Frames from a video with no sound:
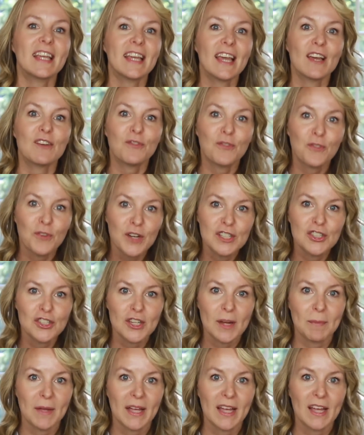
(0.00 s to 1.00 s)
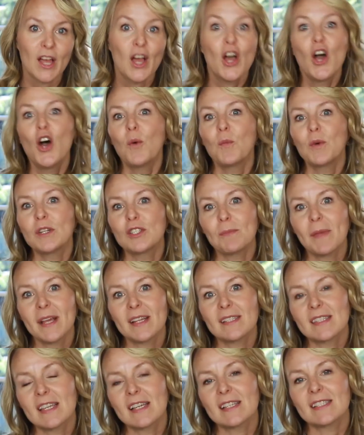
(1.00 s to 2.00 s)
get free shipping, which makes
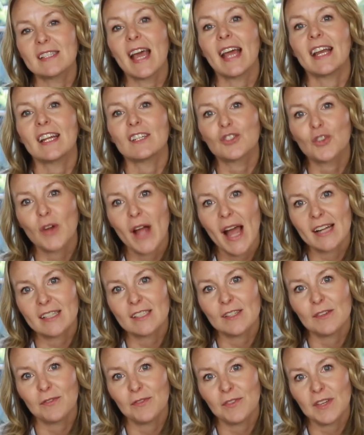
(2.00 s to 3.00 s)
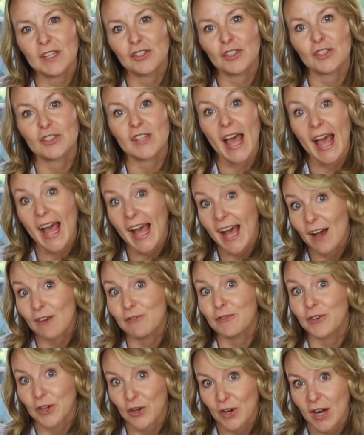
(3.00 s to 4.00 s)
this an attractive feature to have
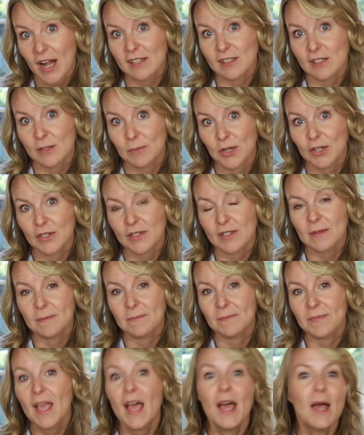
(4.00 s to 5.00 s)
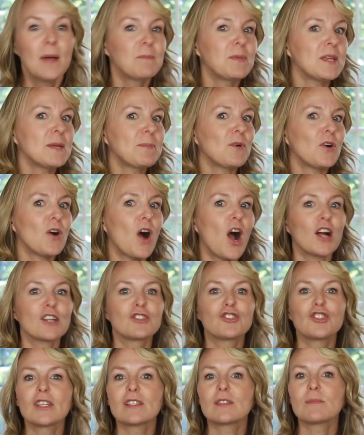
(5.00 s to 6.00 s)
for your customers. People are
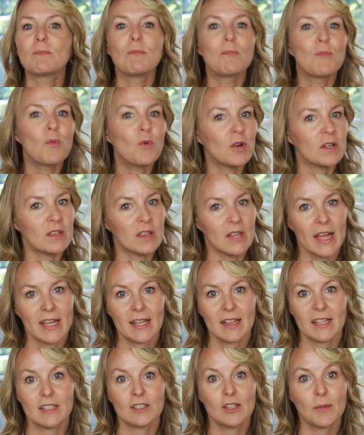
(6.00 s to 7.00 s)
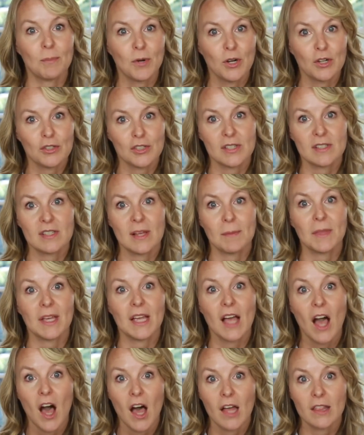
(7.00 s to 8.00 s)
just more likely to purchase something
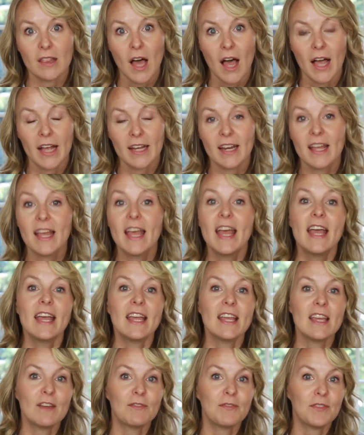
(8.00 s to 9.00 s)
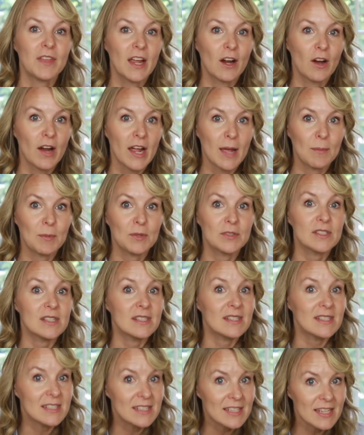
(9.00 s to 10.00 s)
online if they are able to
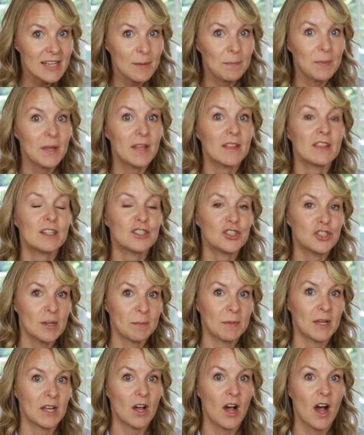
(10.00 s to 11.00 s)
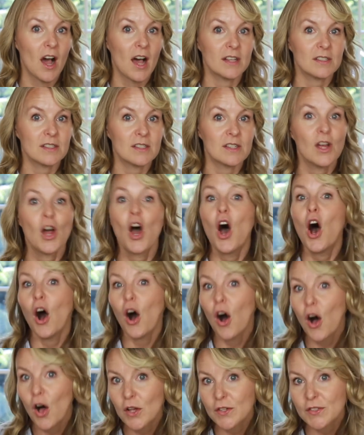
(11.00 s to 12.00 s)
skip the shipping cost.
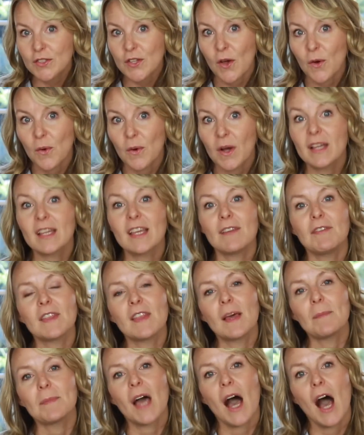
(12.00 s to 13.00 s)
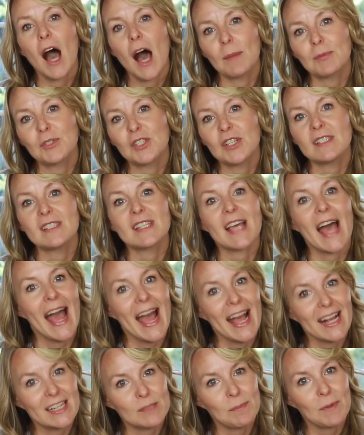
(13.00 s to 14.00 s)
Also, giving them the option to
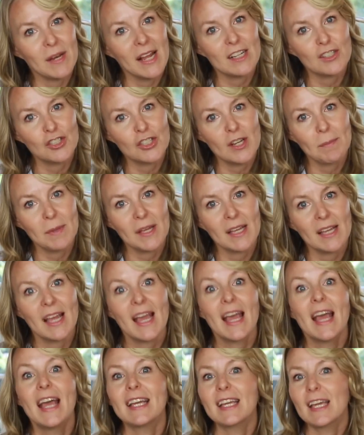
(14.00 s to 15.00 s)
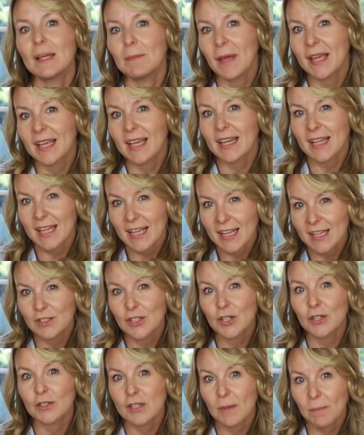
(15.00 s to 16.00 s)
expedite shipping can make it
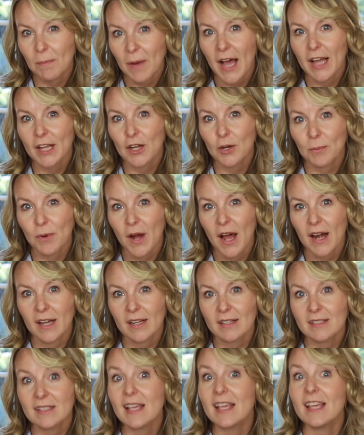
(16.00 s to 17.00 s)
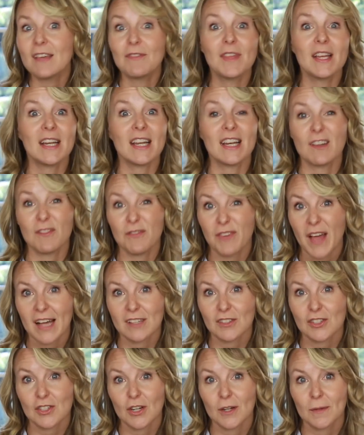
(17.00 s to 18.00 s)
easier to buy your products if they need it
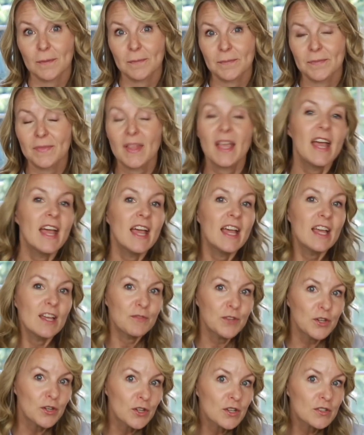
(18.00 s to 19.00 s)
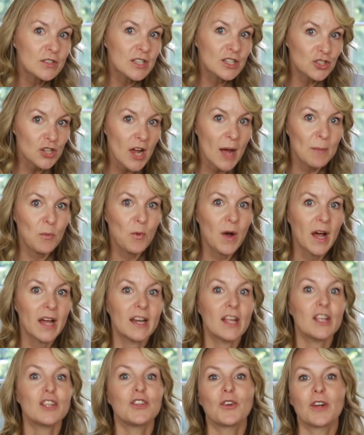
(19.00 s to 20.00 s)
faster. If you're using Shop1,
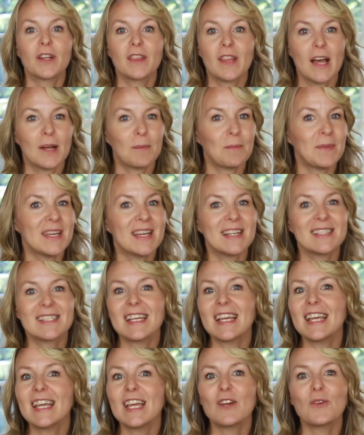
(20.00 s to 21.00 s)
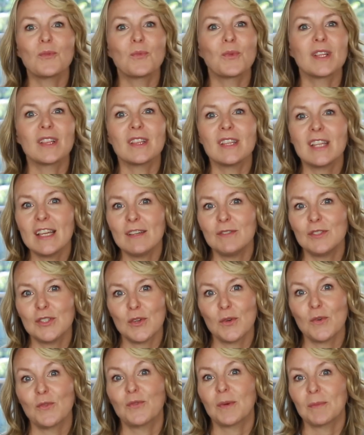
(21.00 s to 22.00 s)
you're in luck because it relieves
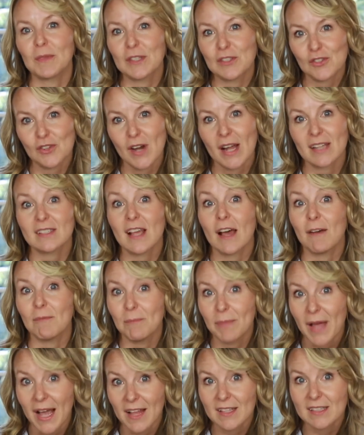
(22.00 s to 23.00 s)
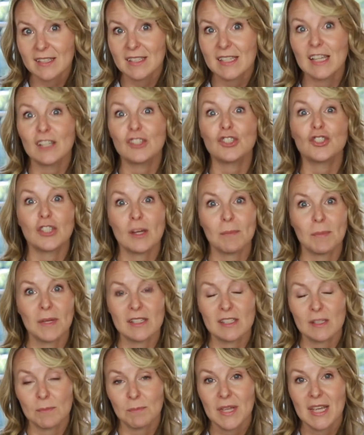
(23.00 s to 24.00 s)
you from the stress of balancing shipping
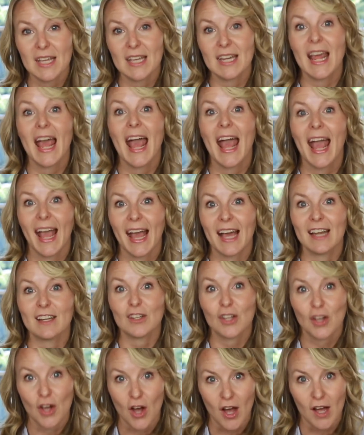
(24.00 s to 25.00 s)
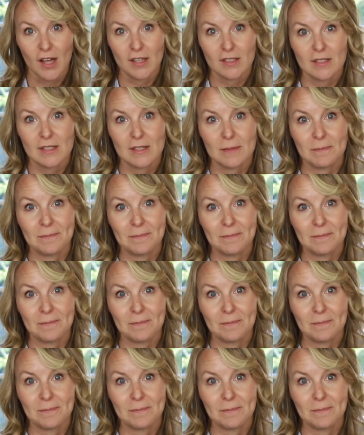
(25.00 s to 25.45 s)
speed and cost.